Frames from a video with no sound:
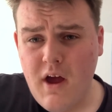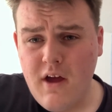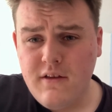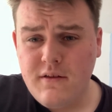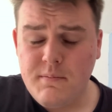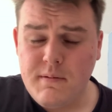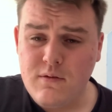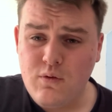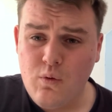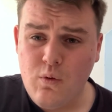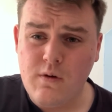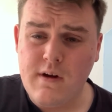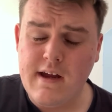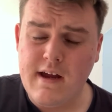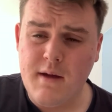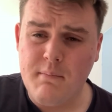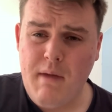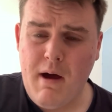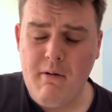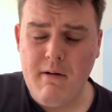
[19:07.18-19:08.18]
going to be
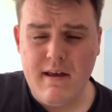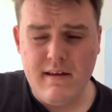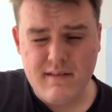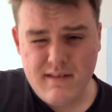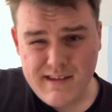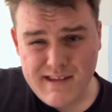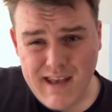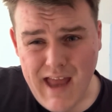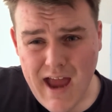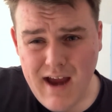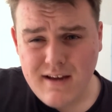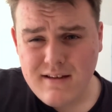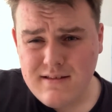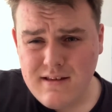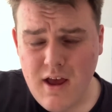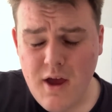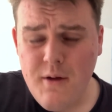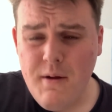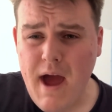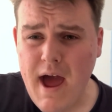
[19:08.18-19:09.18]
talking about is
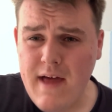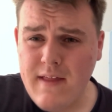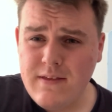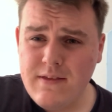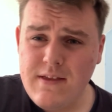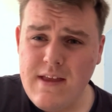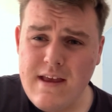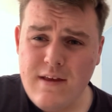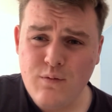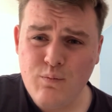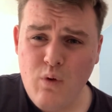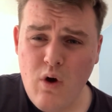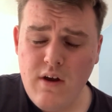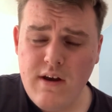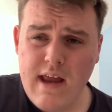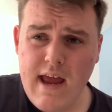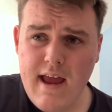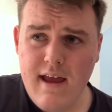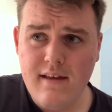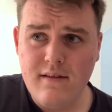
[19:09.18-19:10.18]
Nexo, and this
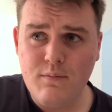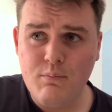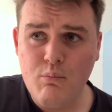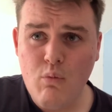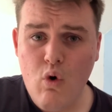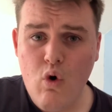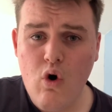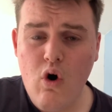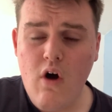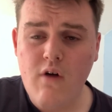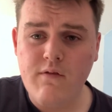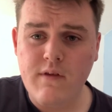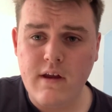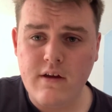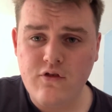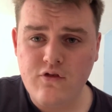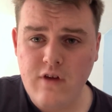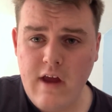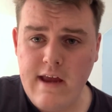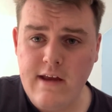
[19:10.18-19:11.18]
one is more of an
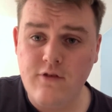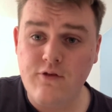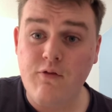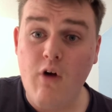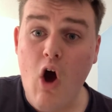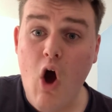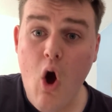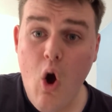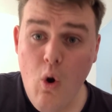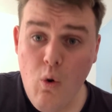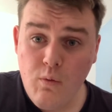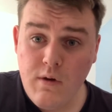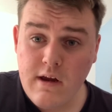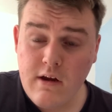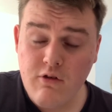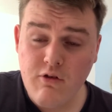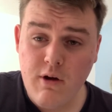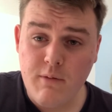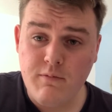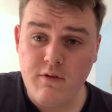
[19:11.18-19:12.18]
exchange for
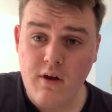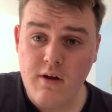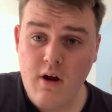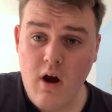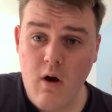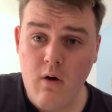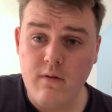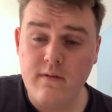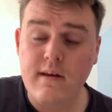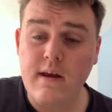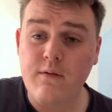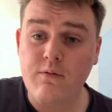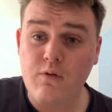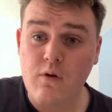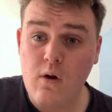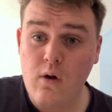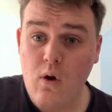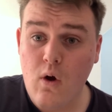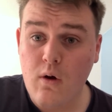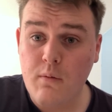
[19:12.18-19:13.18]
holding cryptocurrency
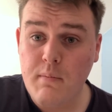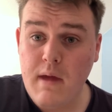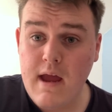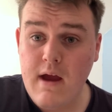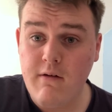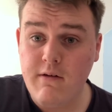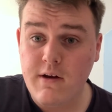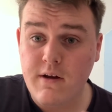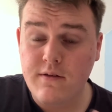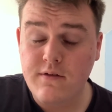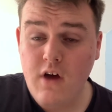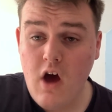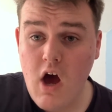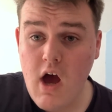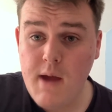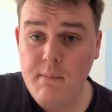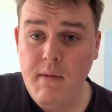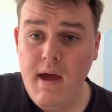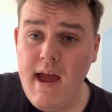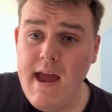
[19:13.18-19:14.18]
for a long period of
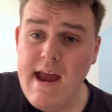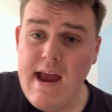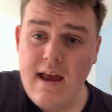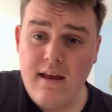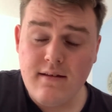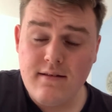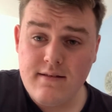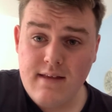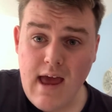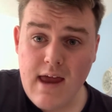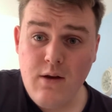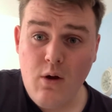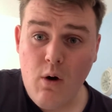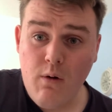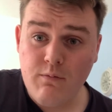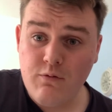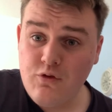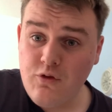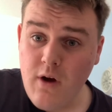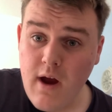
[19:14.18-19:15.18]
time instead
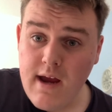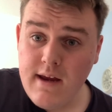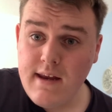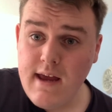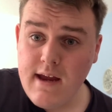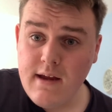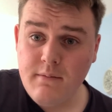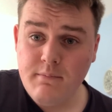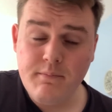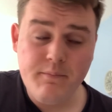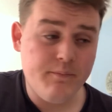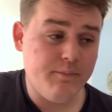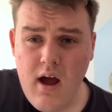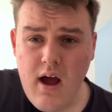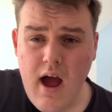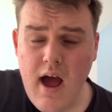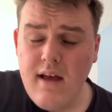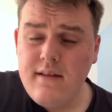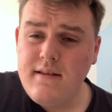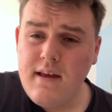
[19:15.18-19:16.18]
of trading,
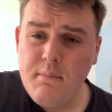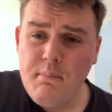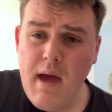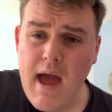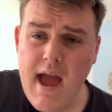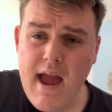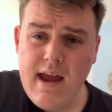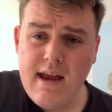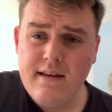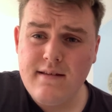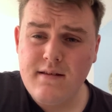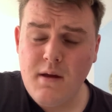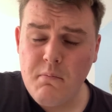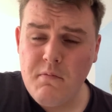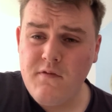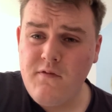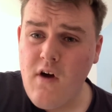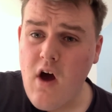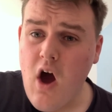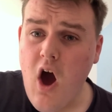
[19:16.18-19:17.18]
as they pay
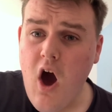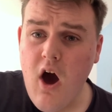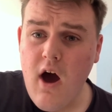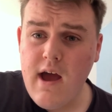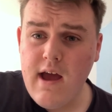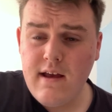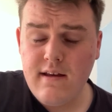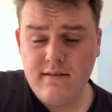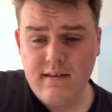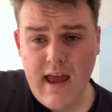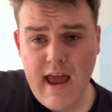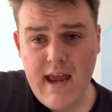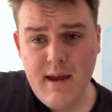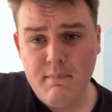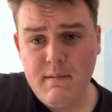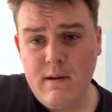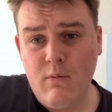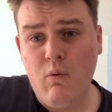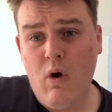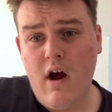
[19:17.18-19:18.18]
some of the highest
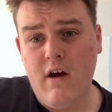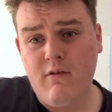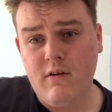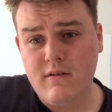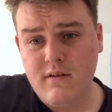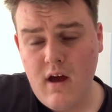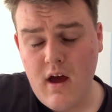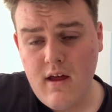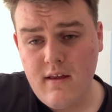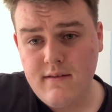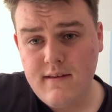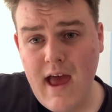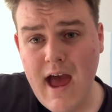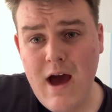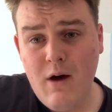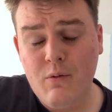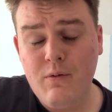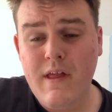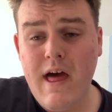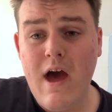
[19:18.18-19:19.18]
APY returns
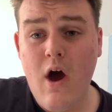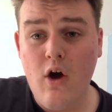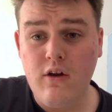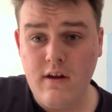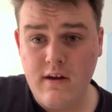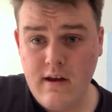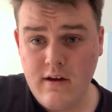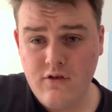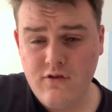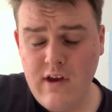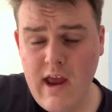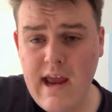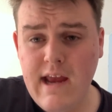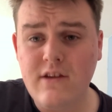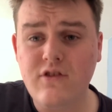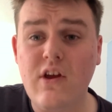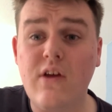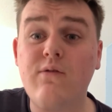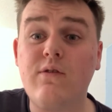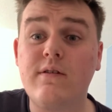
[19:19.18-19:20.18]
out there on an
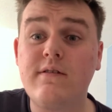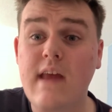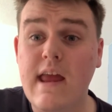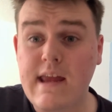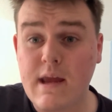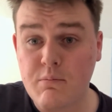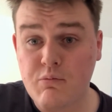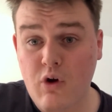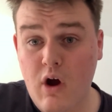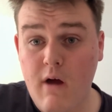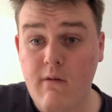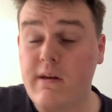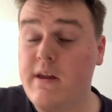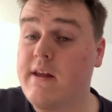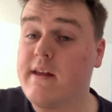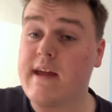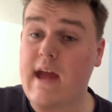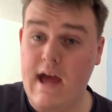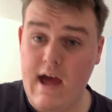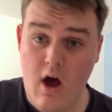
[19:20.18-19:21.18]
exchange. If you stake it
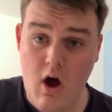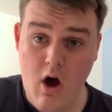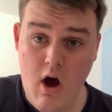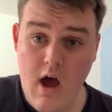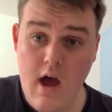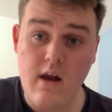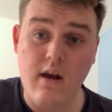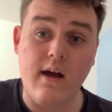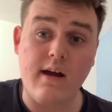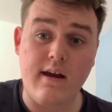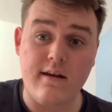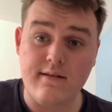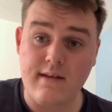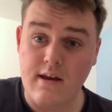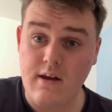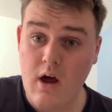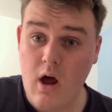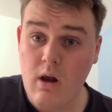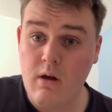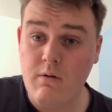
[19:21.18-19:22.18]
privately, you can get higher, like I
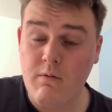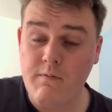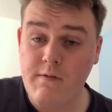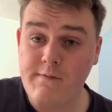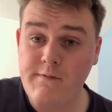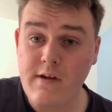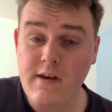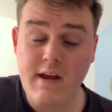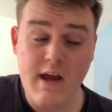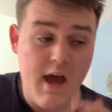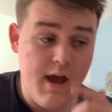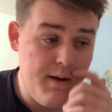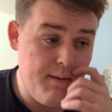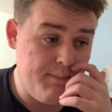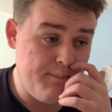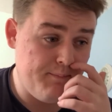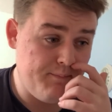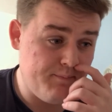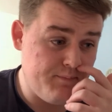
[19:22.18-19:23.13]
said earlier in the video.